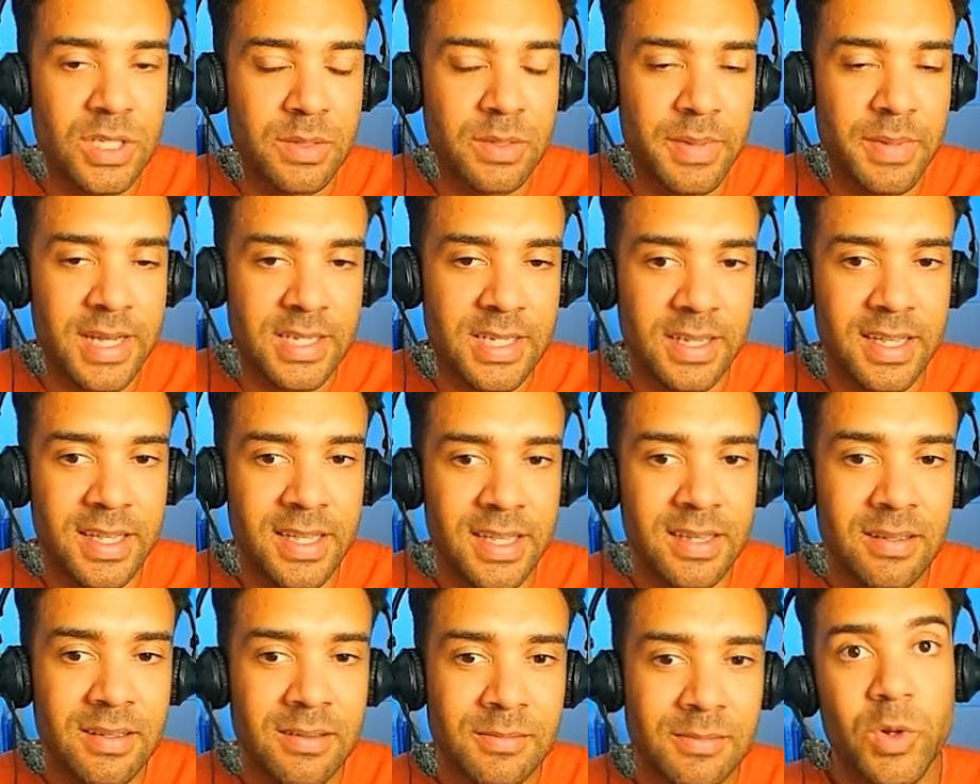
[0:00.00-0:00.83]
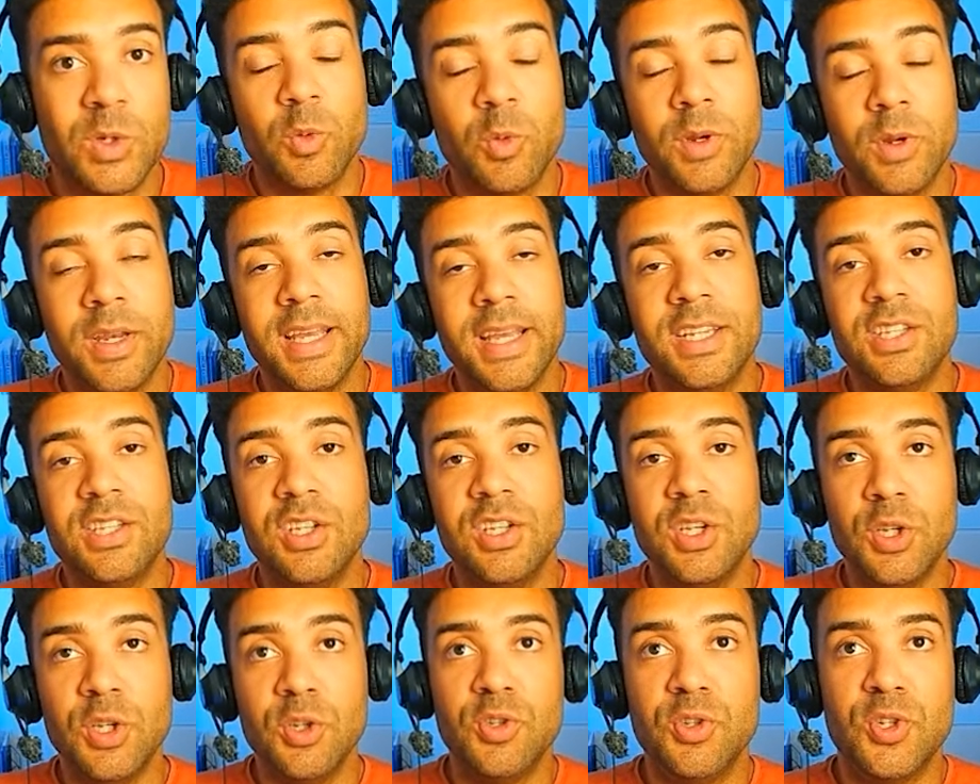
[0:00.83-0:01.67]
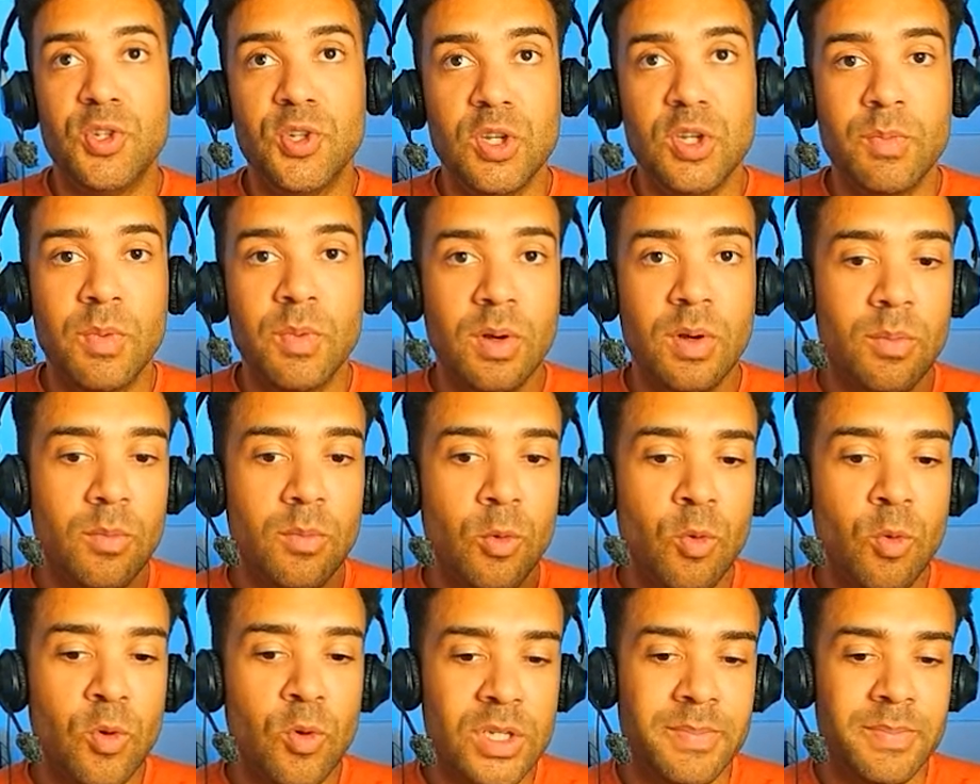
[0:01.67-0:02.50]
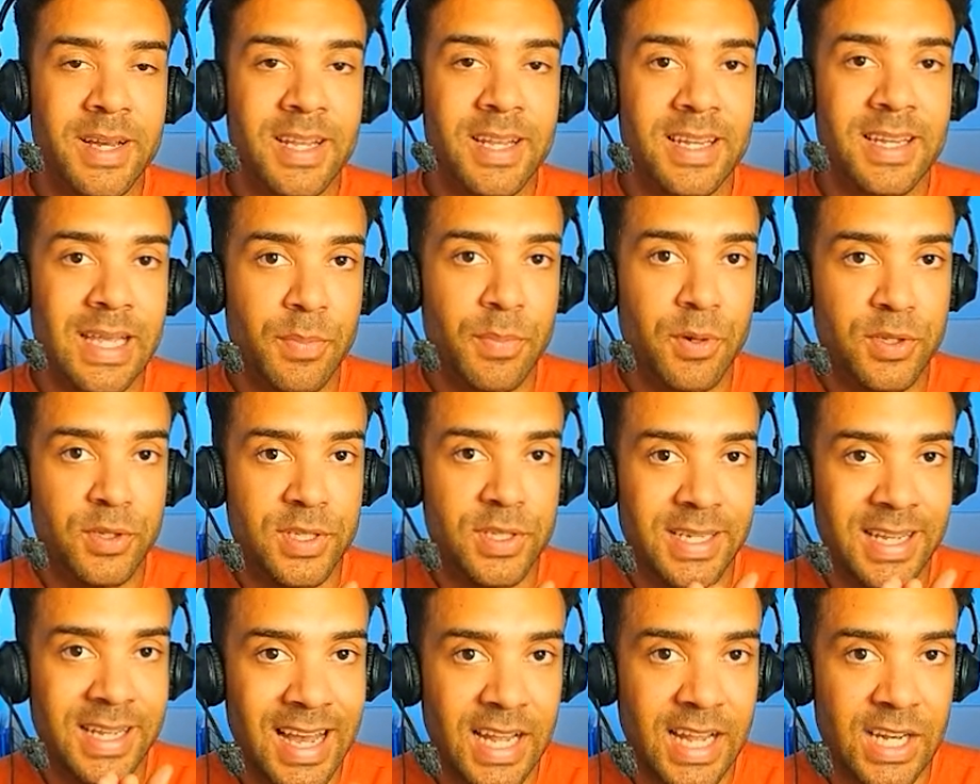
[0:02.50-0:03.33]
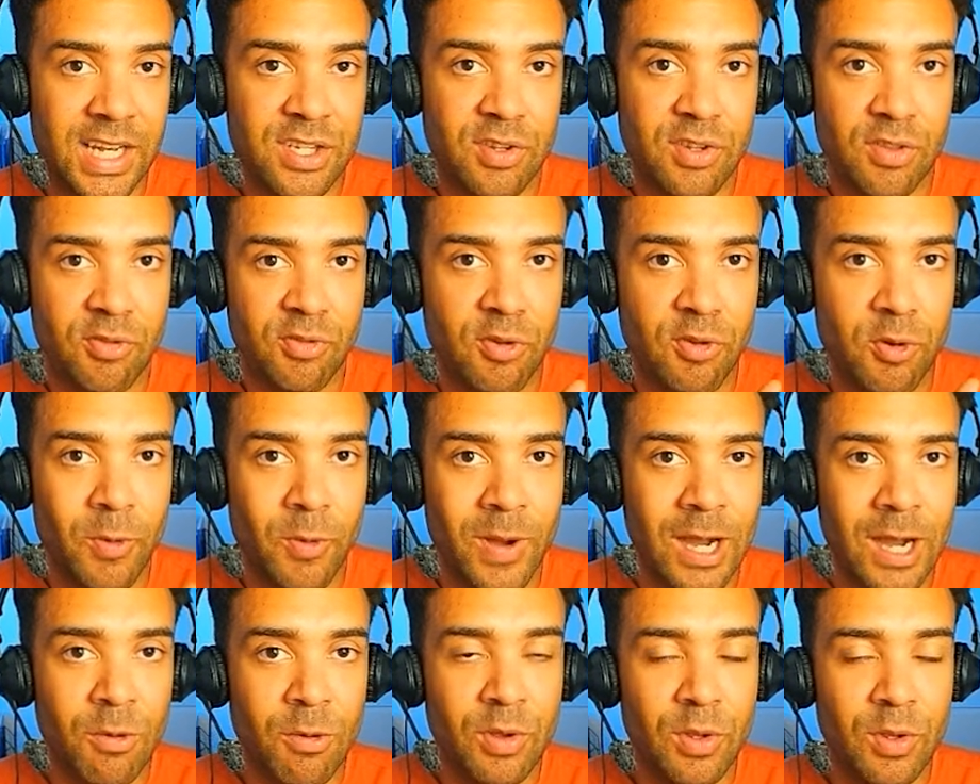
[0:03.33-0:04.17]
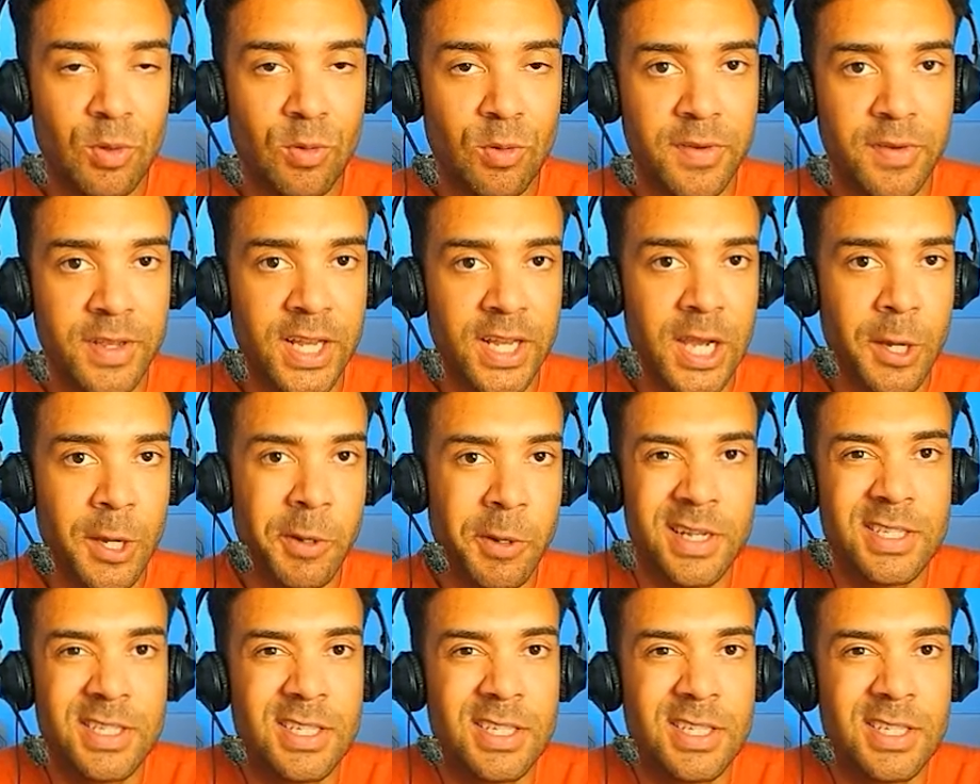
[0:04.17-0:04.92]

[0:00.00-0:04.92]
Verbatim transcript: automatically, which will lead to YouTube automatically putting ads throughout your video